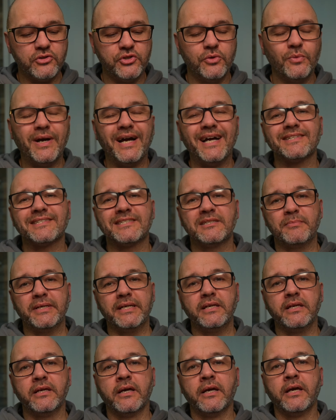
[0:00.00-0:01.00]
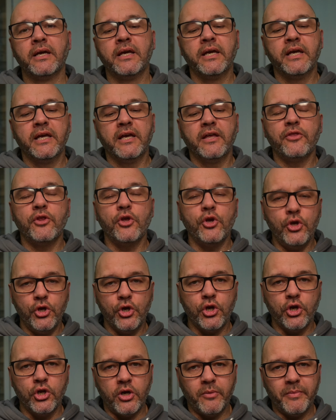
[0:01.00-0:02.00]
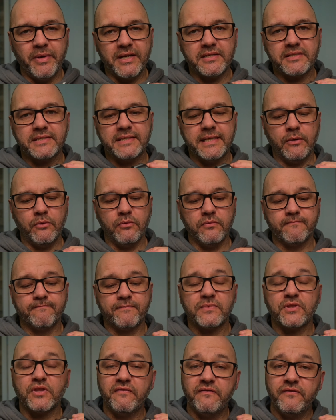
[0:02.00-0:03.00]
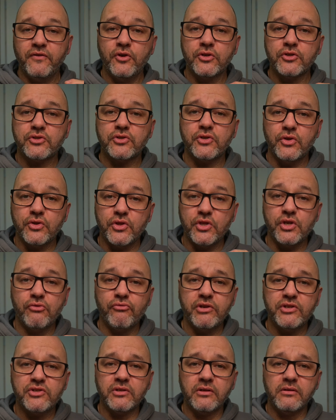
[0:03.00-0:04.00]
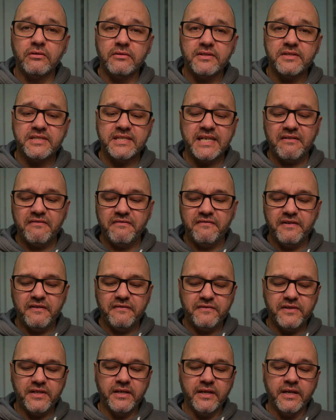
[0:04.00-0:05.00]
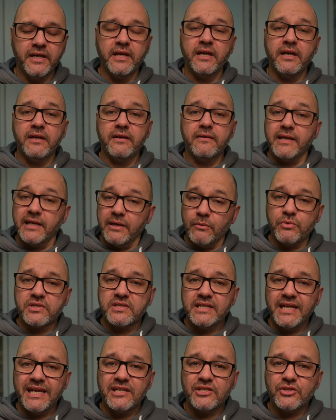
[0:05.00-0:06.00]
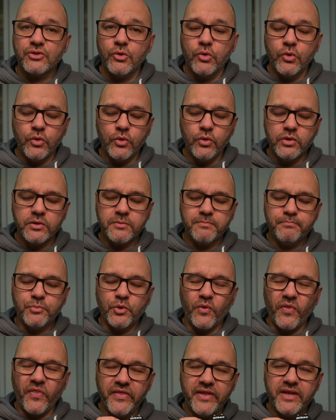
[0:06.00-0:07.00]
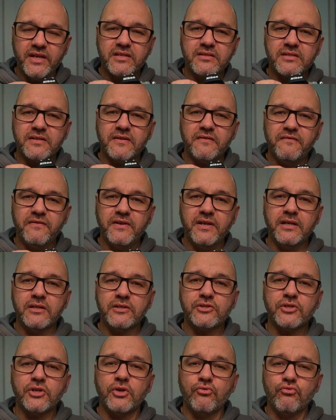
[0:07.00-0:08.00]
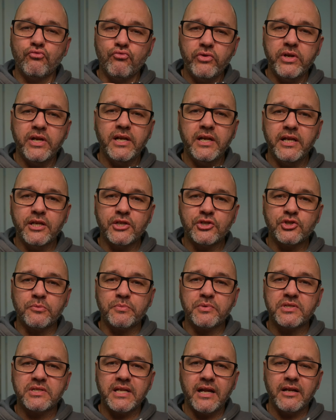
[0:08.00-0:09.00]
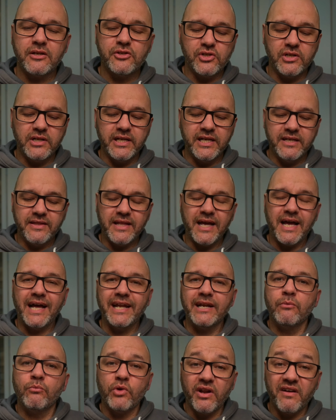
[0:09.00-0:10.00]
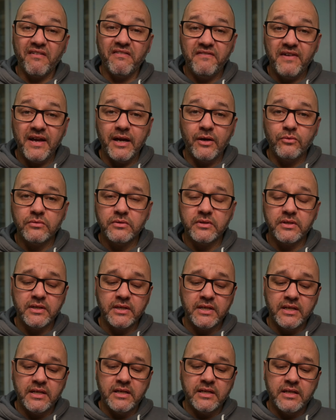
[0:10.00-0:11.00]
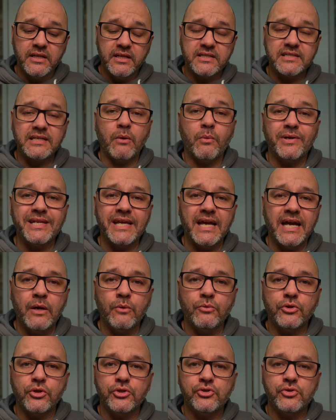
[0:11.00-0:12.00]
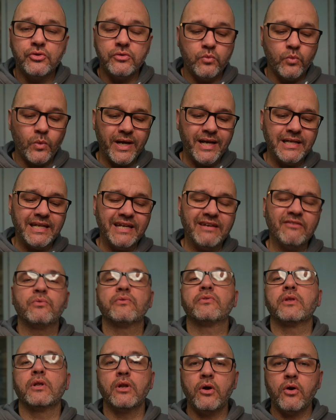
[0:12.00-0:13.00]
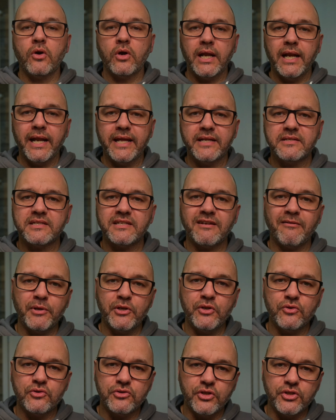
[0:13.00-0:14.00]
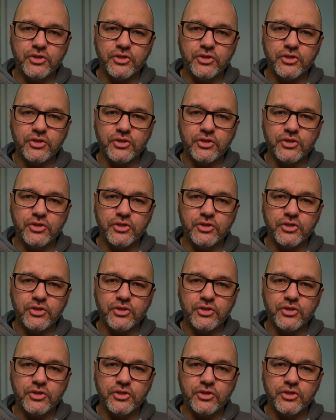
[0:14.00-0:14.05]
II has to be the ergonomics. Now, the original Z50, it was nice to hold, but this feels really substantial in the hand. And what I found is that when you're out shooting wildlife with the longer lenses, I've been using the